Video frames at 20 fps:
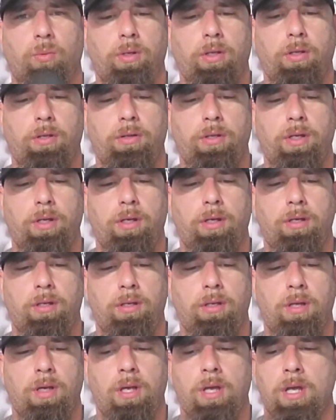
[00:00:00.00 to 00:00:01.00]
one of
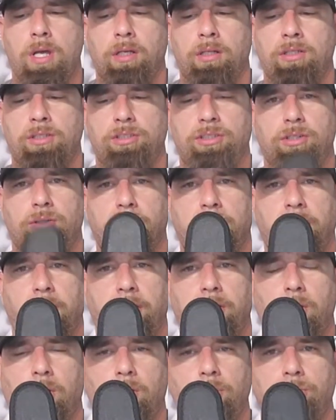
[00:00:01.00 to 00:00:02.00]
the concealed
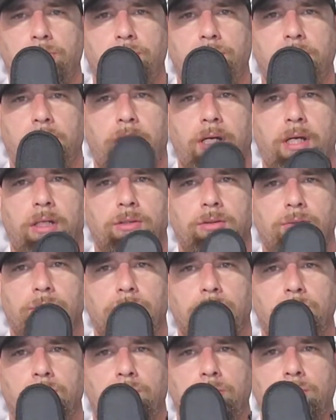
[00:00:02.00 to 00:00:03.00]
carry holsters I
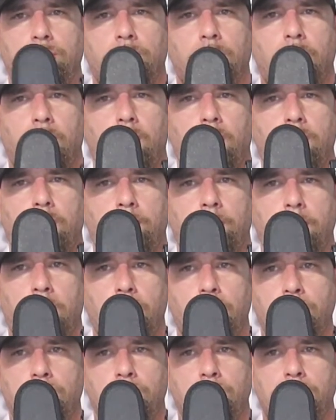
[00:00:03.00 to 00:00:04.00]
use the
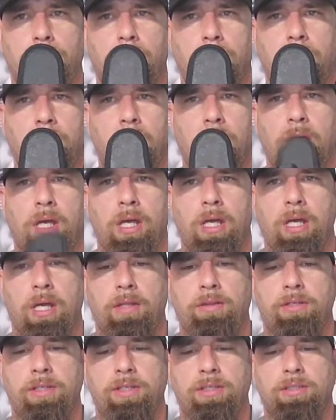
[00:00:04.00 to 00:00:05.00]
most.
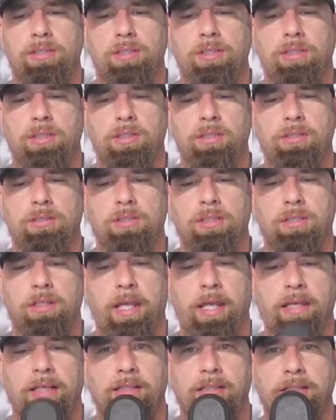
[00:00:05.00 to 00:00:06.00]
This is an
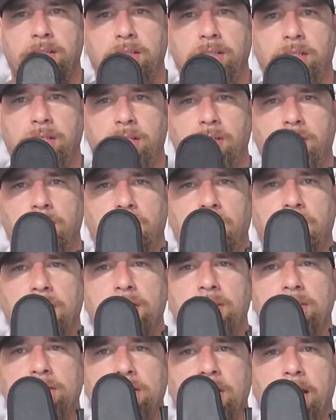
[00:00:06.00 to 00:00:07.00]
Alien Gear
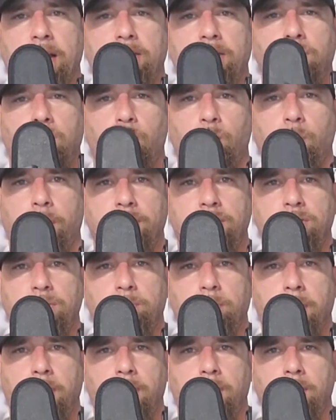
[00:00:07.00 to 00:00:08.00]
inside the
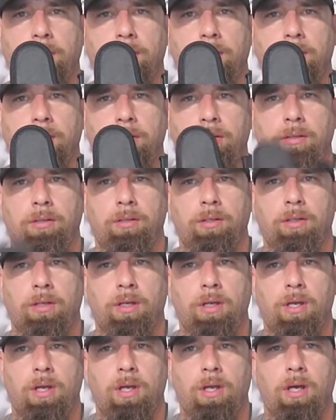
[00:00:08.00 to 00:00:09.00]
waistband.
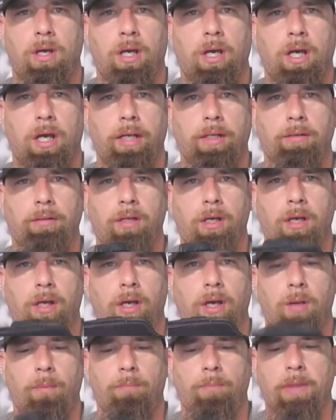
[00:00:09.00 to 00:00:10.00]
All right,
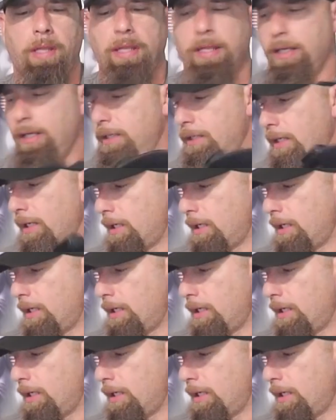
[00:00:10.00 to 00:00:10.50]
and